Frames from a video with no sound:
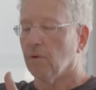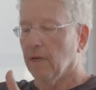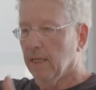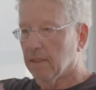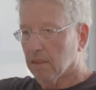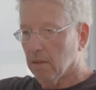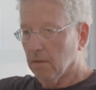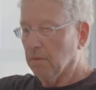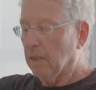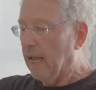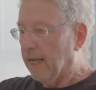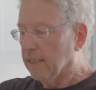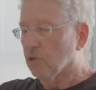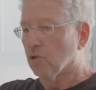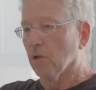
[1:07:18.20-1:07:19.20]
creates,
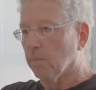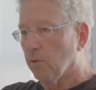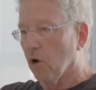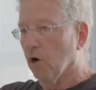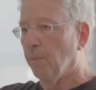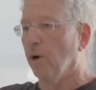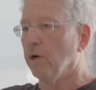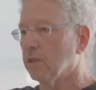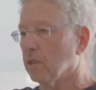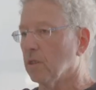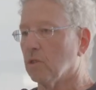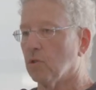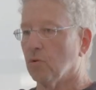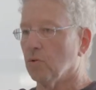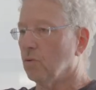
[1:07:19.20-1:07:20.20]
adds to the block
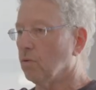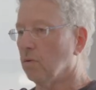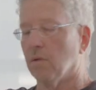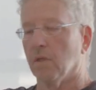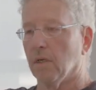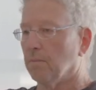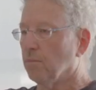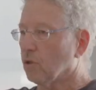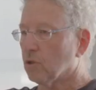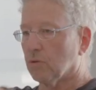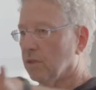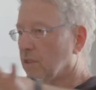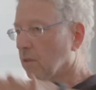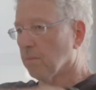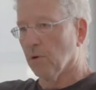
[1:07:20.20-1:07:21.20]
pointers to the most
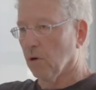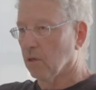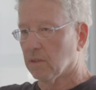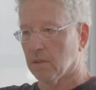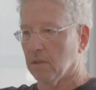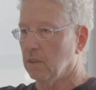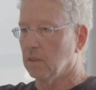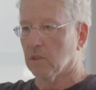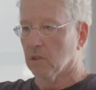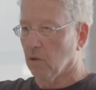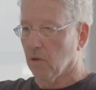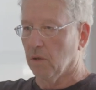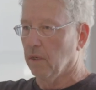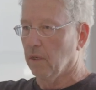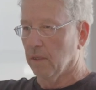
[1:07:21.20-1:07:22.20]
recent blocks it
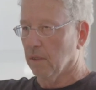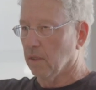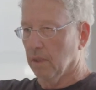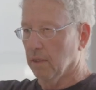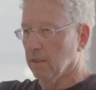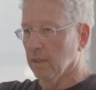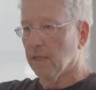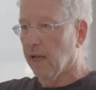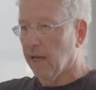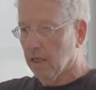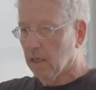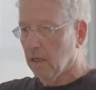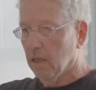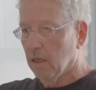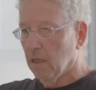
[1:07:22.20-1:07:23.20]
saw in the, in the D A
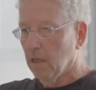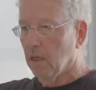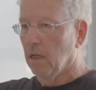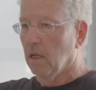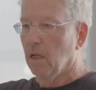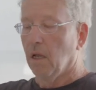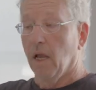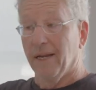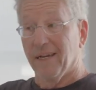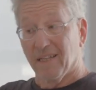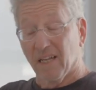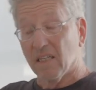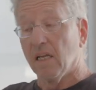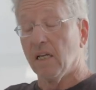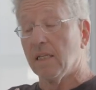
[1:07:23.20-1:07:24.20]
G. And it,
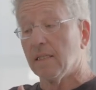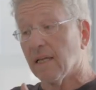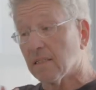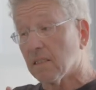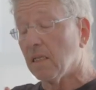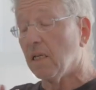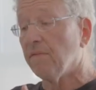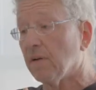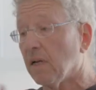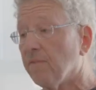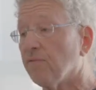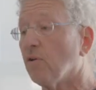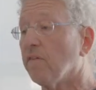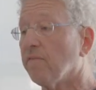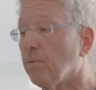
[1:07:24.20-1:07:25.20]
it doesn't even
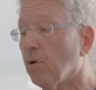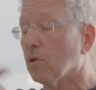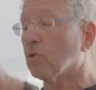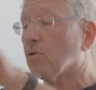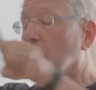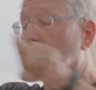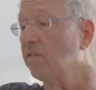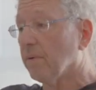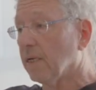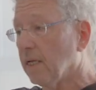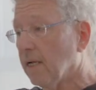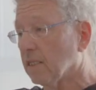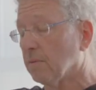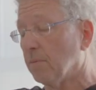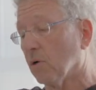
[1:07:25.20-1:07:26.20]
have to have blocks to everybody
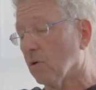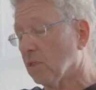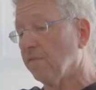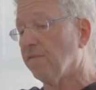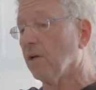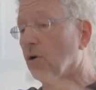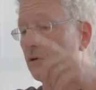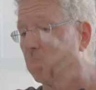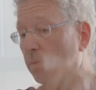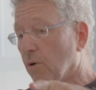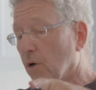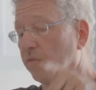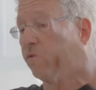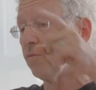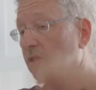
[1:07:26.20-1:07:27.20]
else, because if I got a
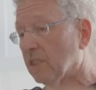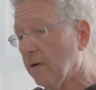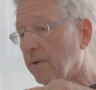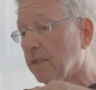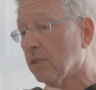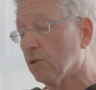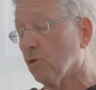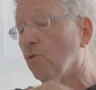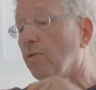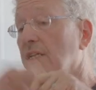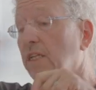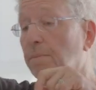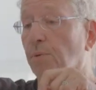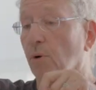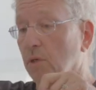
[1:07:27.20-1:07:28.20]
block from someone that
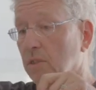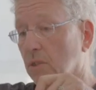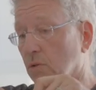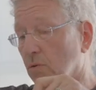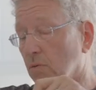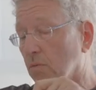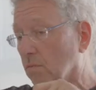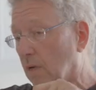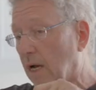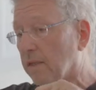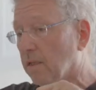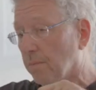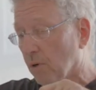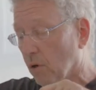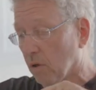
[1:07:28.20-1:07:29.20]
already points to
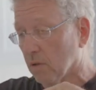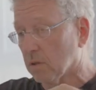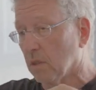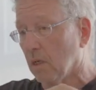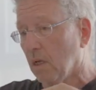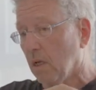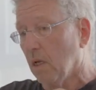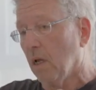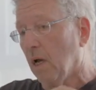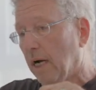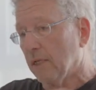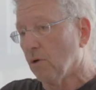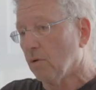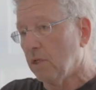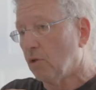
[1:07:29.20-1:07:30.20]
other blocks,
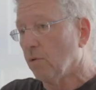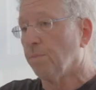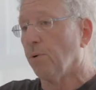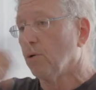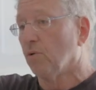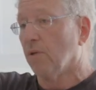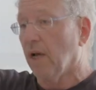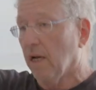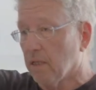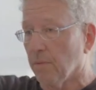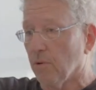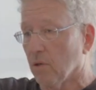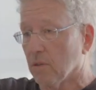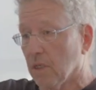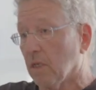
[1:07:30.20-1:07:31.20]
I don't need to point to the other
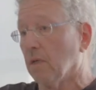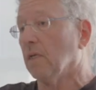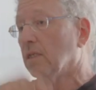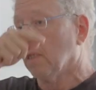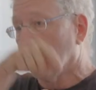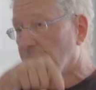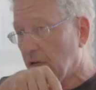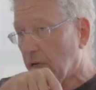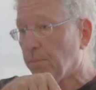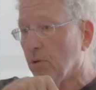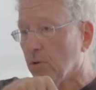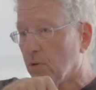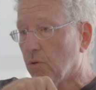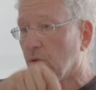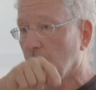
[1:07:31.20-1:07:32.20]
blocks. I, it's enough that I
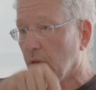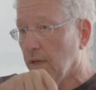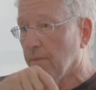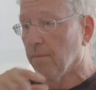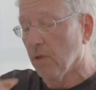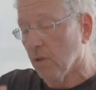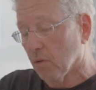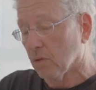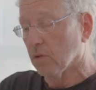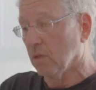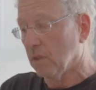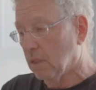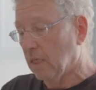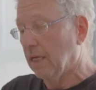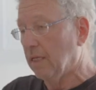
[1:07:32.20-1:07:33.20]
point to him, you know? So
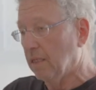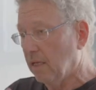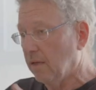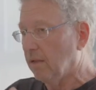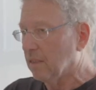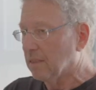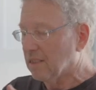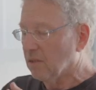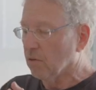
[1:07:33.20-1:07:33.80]
it, it, it's,